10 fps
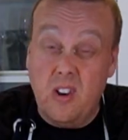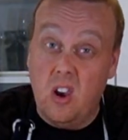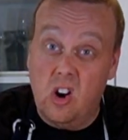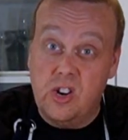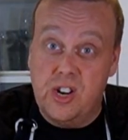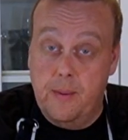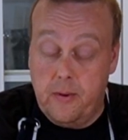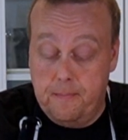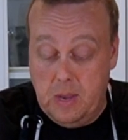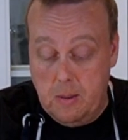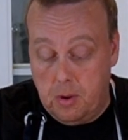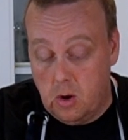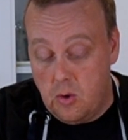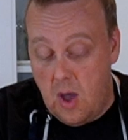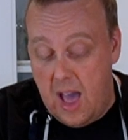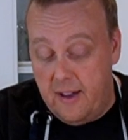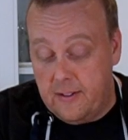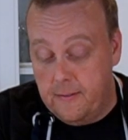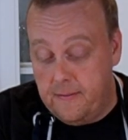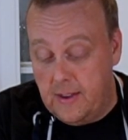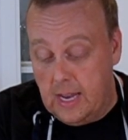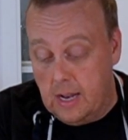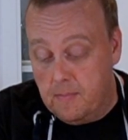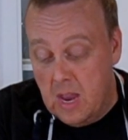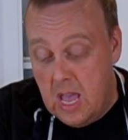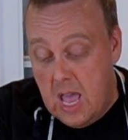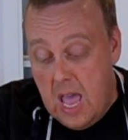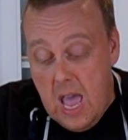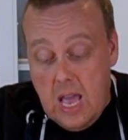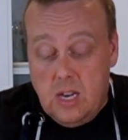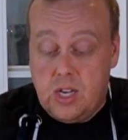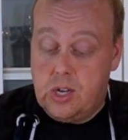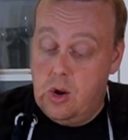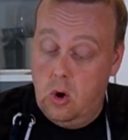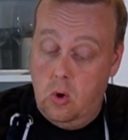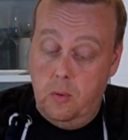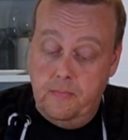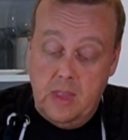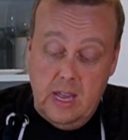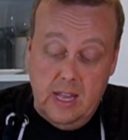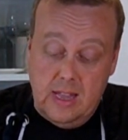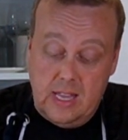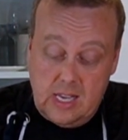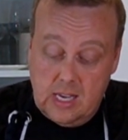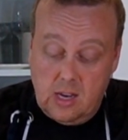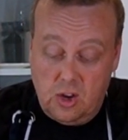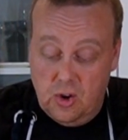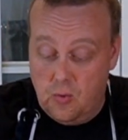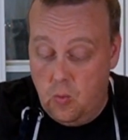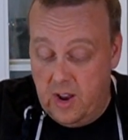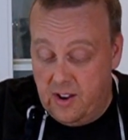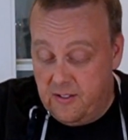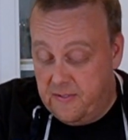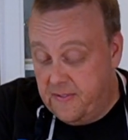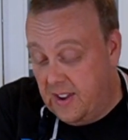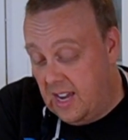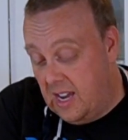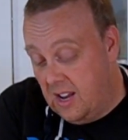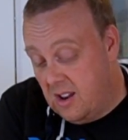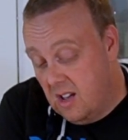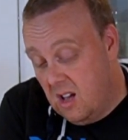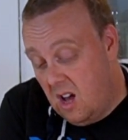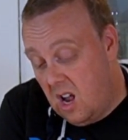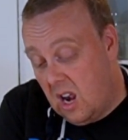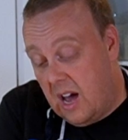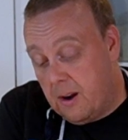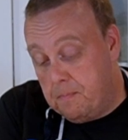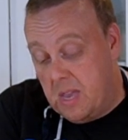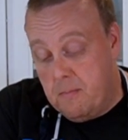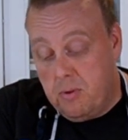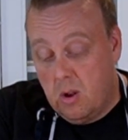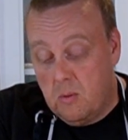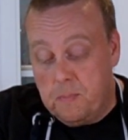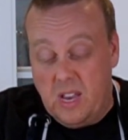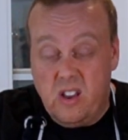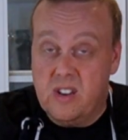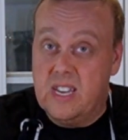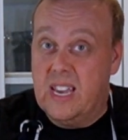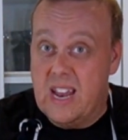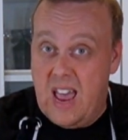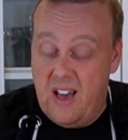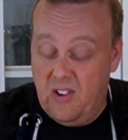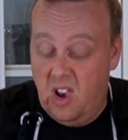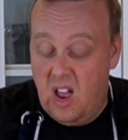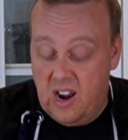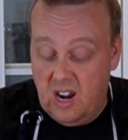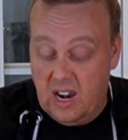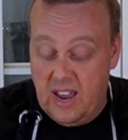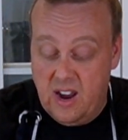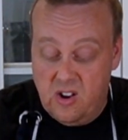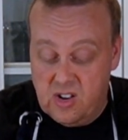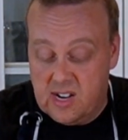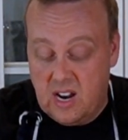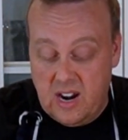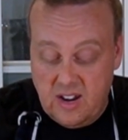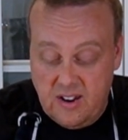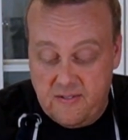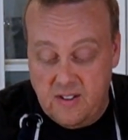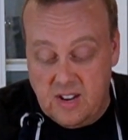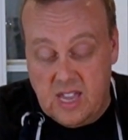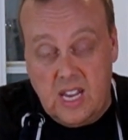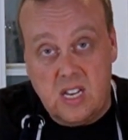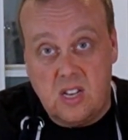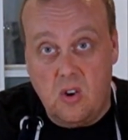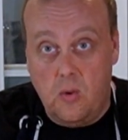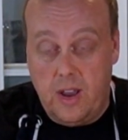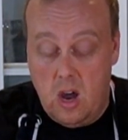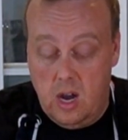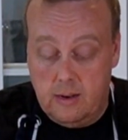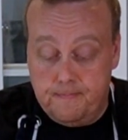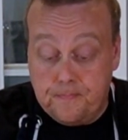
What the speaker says: a large number of people you have to feed. So this is a good way to feed a lot of people because it can have a lot of layers, a lot of different things going on.